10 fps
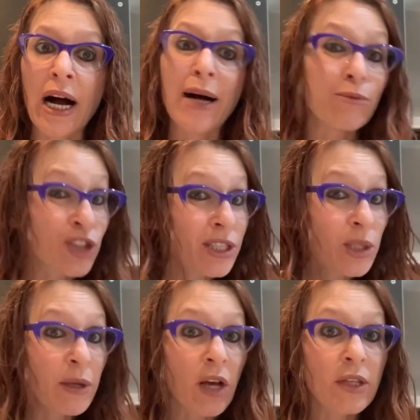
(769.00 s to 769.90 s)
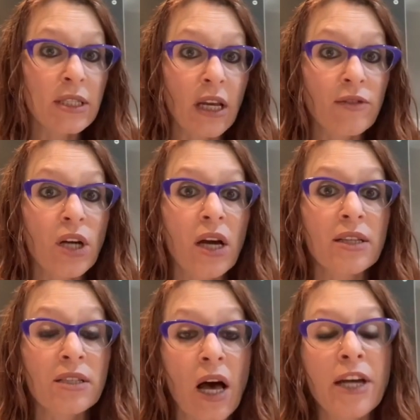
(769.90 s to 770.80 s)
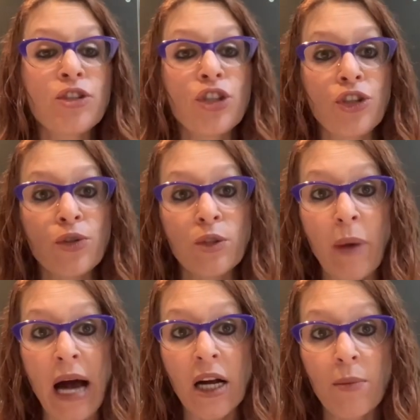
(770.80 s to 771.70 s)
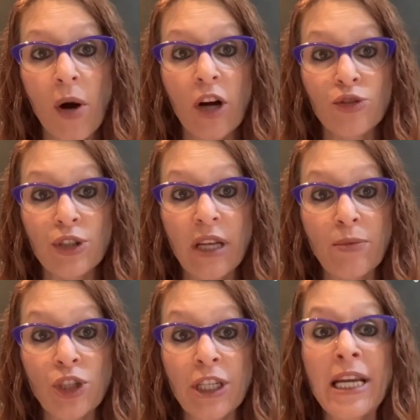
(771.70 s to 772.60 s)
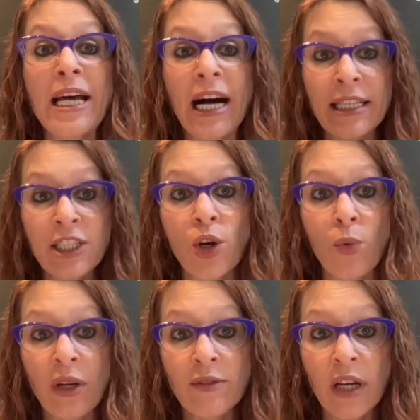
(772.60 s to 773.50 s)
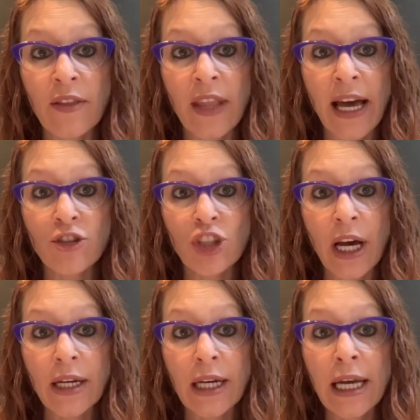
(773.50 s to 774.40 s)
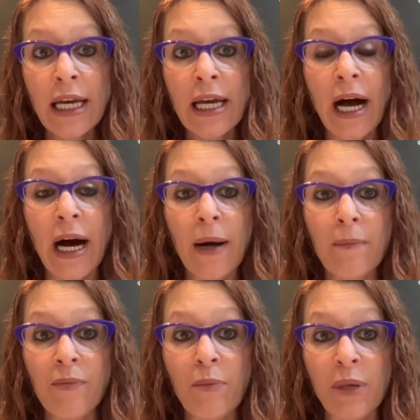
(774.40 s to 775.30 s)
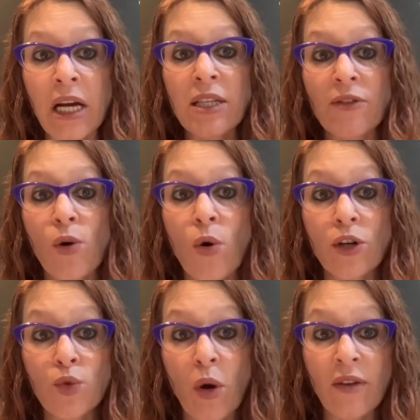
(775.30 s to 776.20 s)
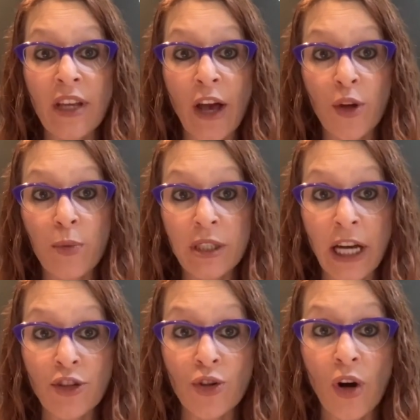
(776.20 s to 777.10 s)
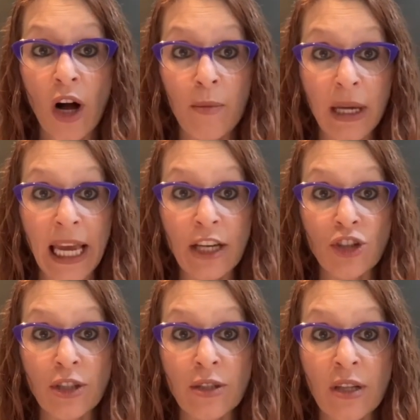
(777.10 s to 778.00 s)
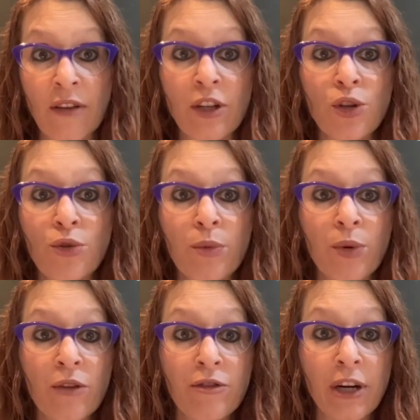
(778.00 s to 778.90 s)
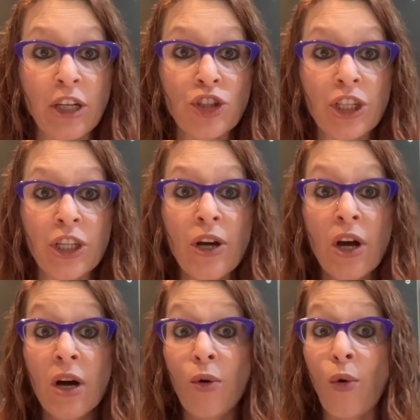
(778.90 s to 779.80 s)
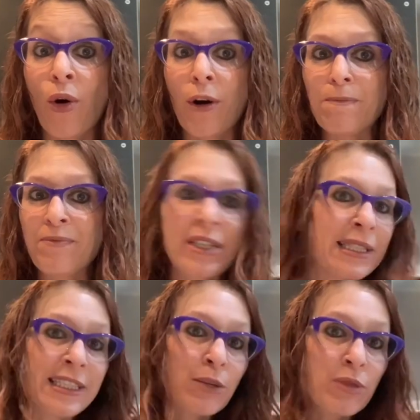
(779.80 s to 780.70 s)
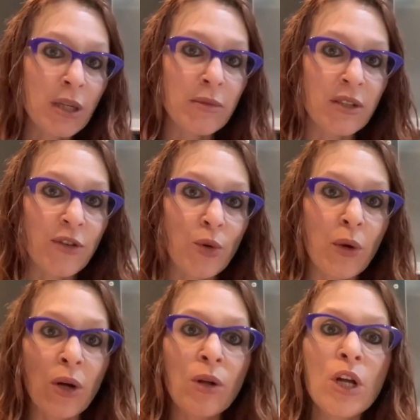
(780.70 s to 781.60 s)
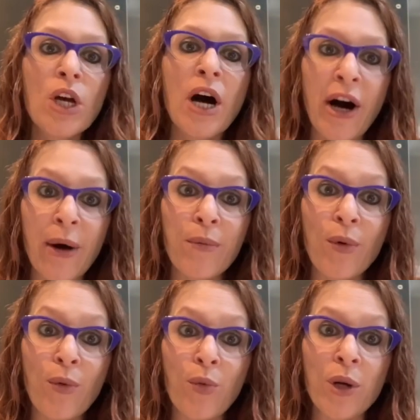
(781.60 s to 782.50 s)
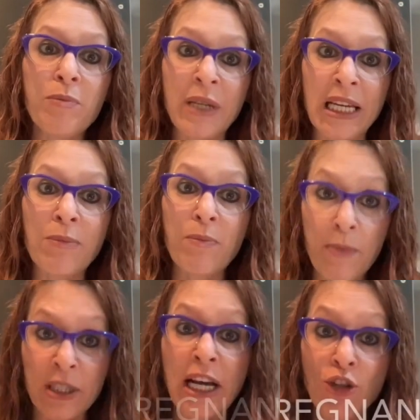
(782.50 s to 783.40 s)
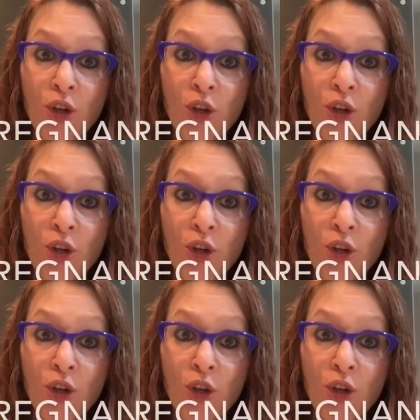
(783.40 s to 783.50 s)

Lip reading: just to be on the safe side to use backup contraception until we've done that check, because of course one of the other potential complications of a uterine perforation or symptoms, if you will, would be potential